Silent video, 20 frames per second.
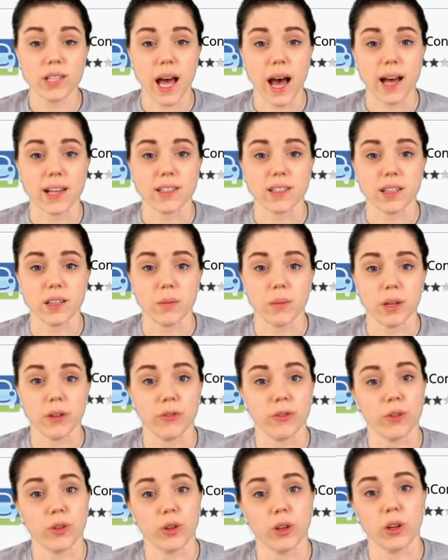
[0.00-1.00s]
it's asking
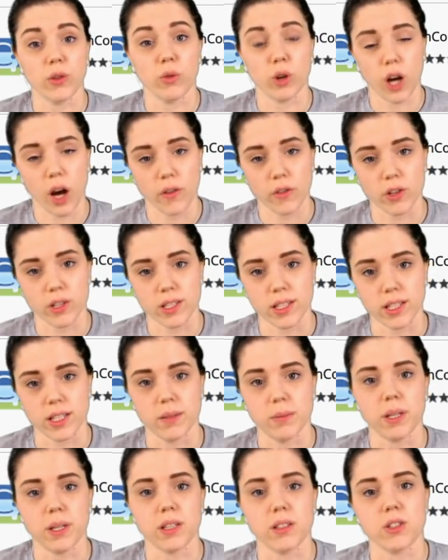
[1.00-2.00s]
me for the recovery
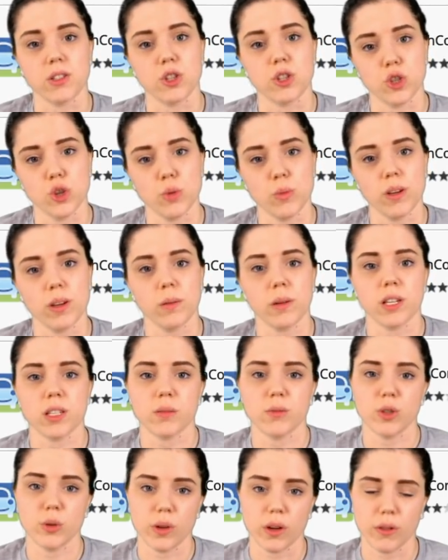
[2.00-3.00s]
seed because it's assuming,
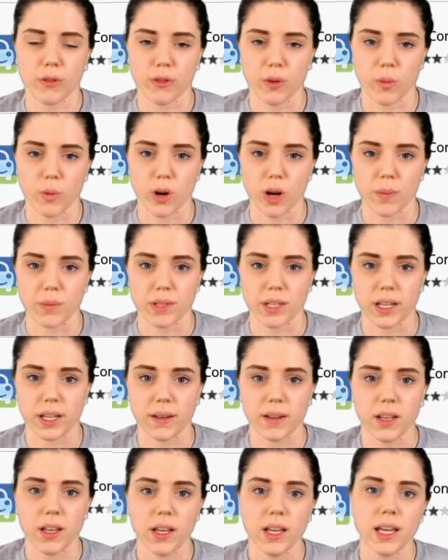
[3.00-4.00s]
because I'm doing a firmware
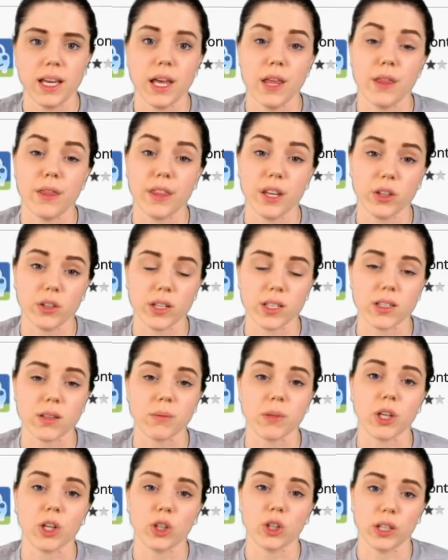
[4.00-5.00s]
update, in theory
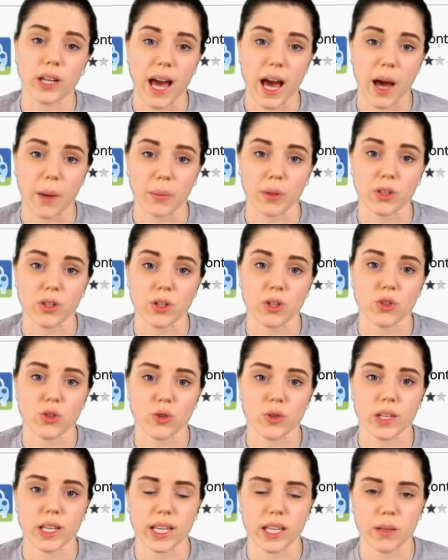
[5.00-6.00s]
something could happen
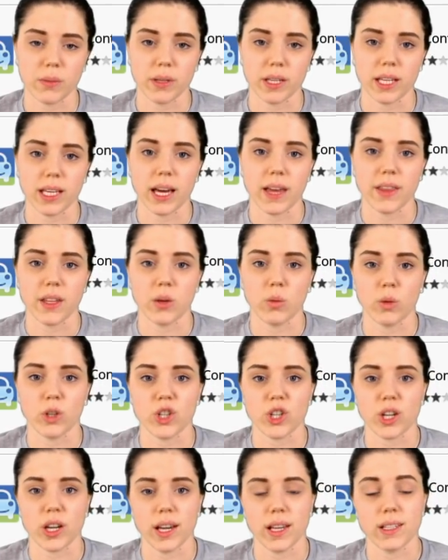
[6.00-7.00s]
to the KeepKey, and then in
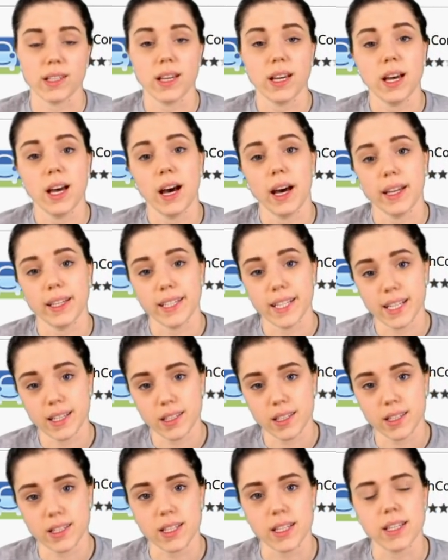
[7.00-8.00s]
which case I'd
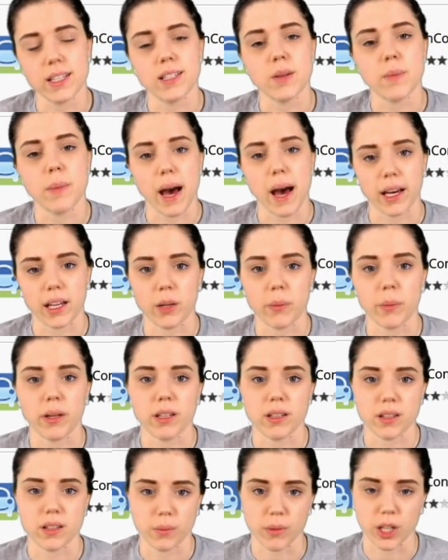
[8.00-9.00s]
need the seed to back it
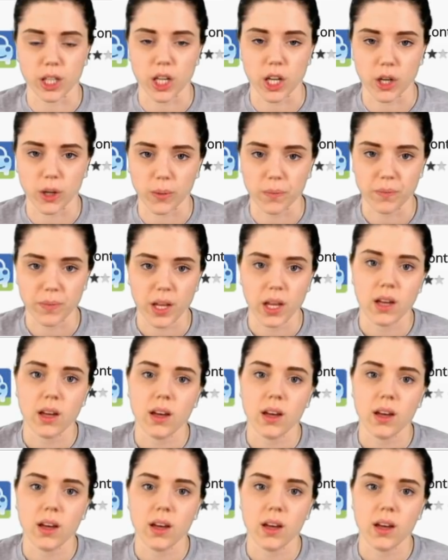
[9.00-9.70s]
up onto something new.